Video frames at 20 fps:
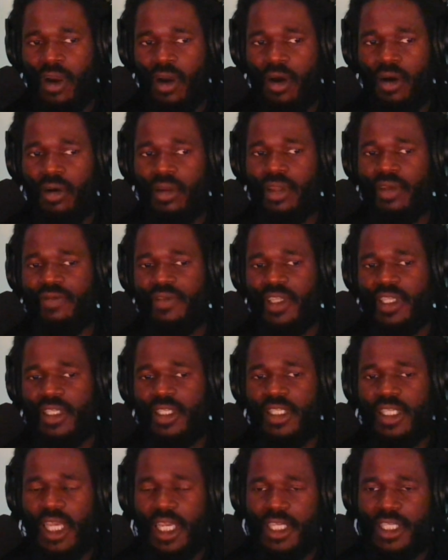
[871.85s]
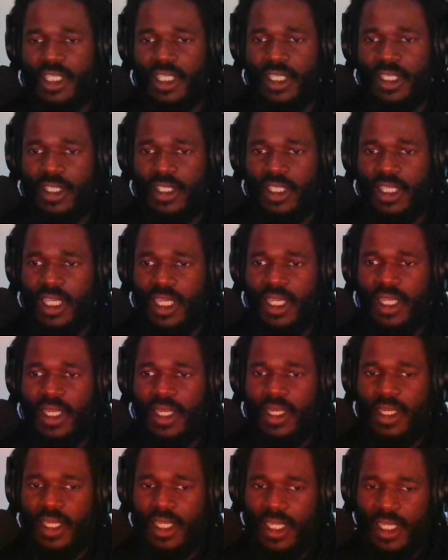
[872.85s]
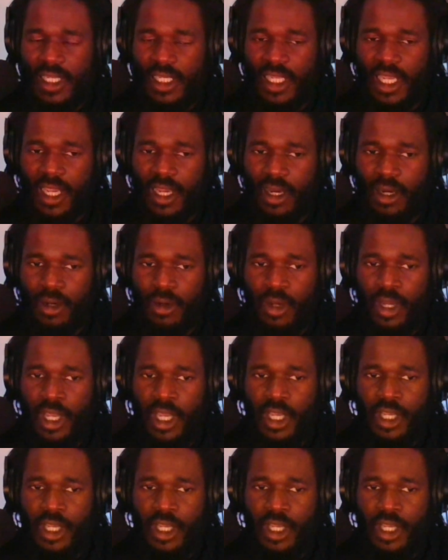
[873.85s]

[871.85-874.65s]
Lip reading: all of the sections in detail